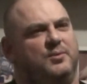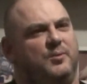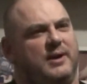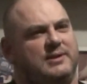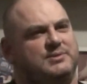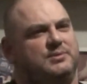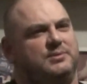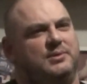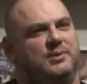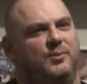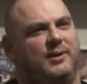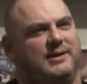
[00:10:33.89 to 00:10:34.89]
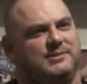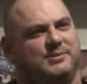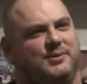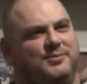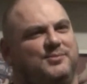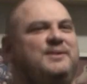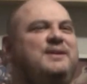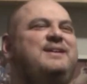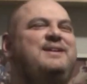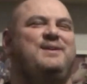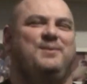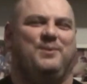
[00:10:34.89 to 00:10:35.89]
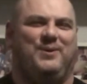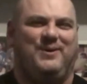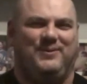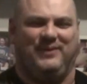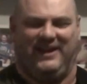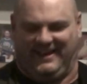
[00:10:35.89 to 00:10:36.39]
Wax on, wax off. When